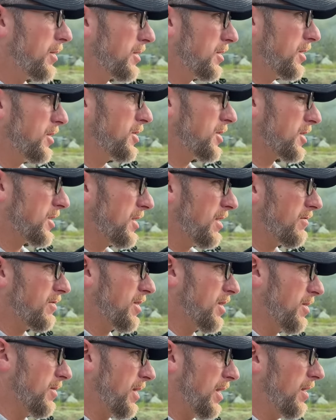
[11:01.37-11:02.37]
to, you just never
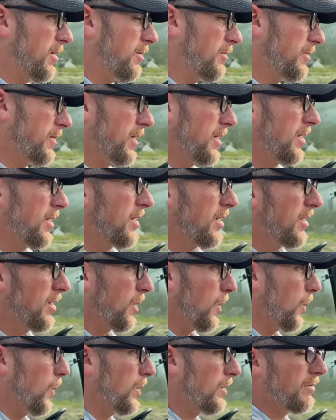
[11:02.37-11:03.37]
know how
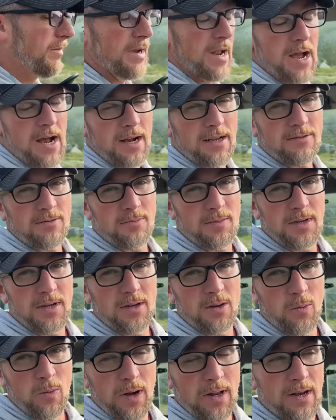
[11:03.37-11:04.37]
wood reacts from
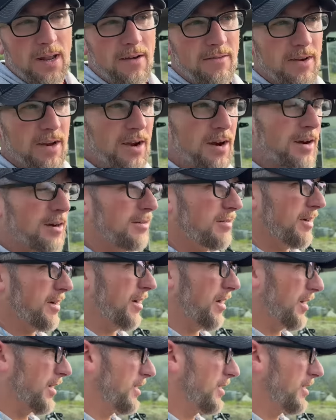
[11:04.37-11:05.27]
being wet and having concrete on